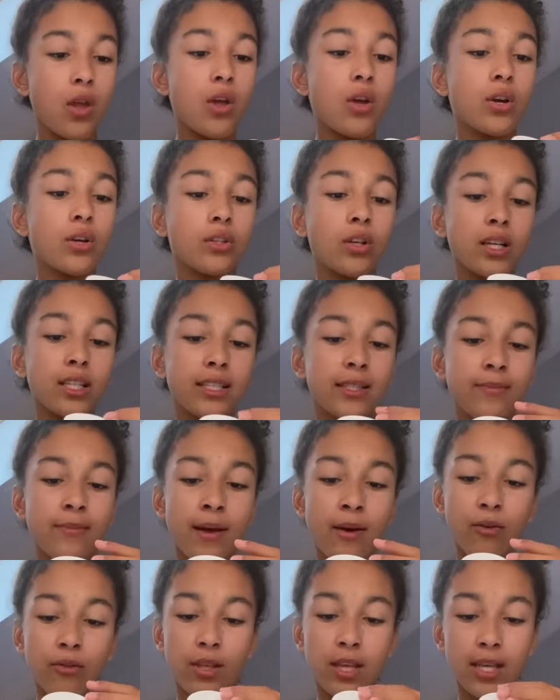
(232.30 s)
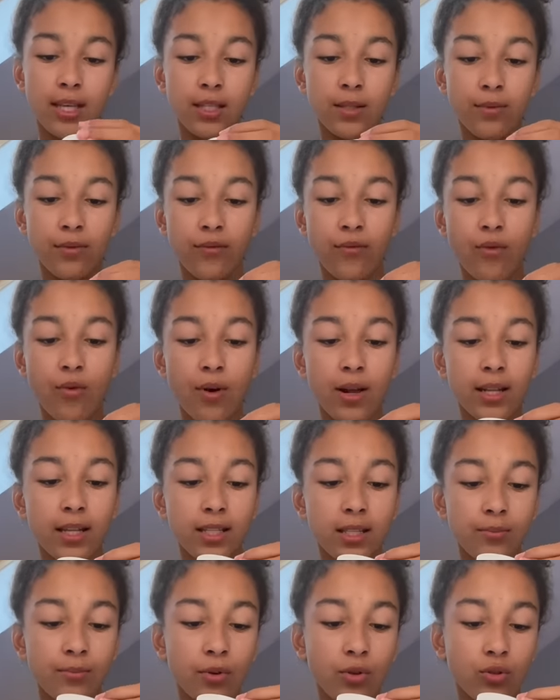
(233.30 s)
because I smelt this before and
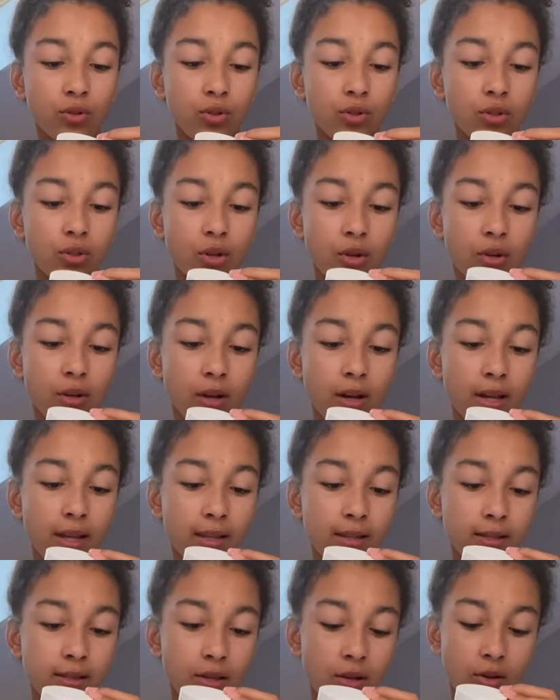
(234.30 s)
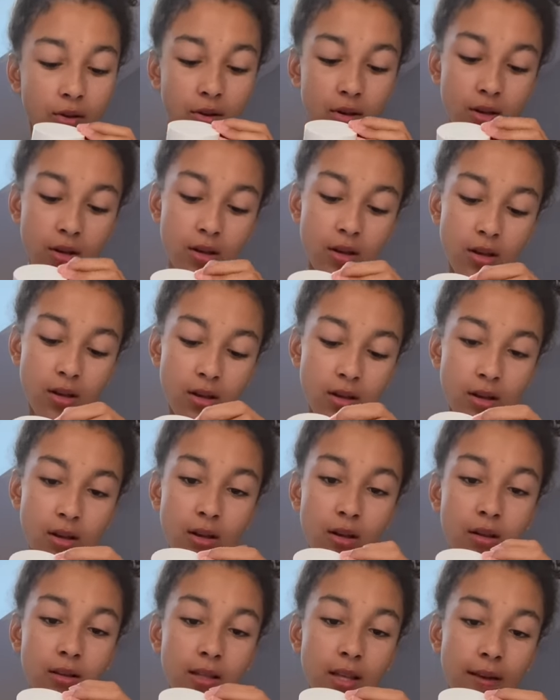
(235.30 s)
it smells so nice, so
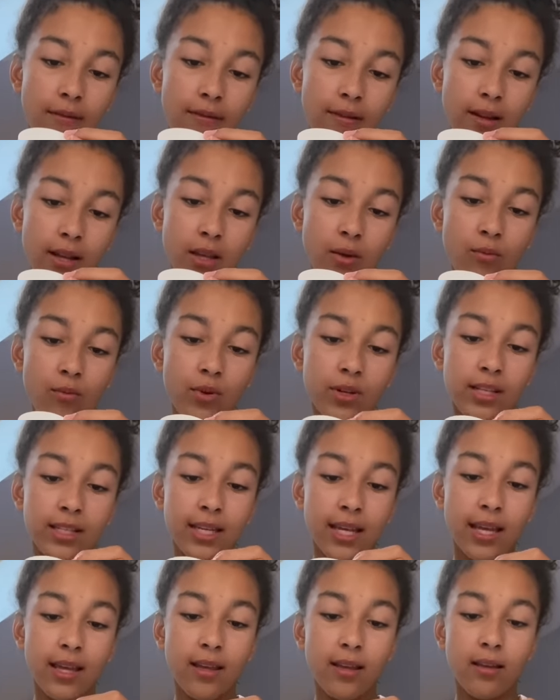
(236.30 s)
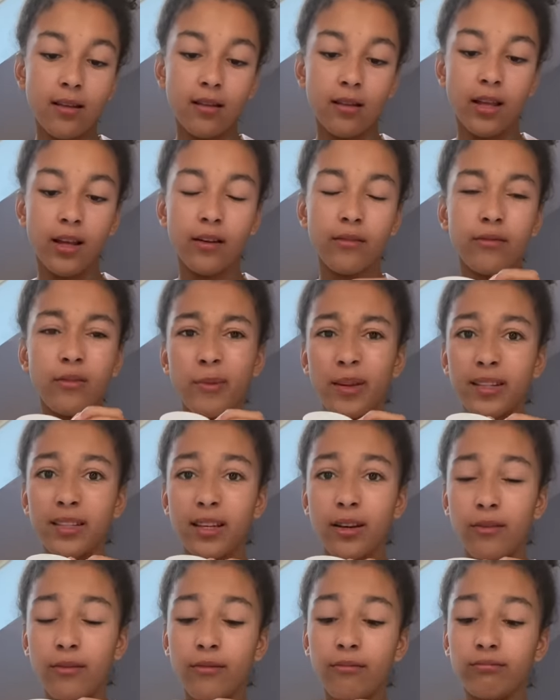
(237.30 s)
definitely wanted it like for myself.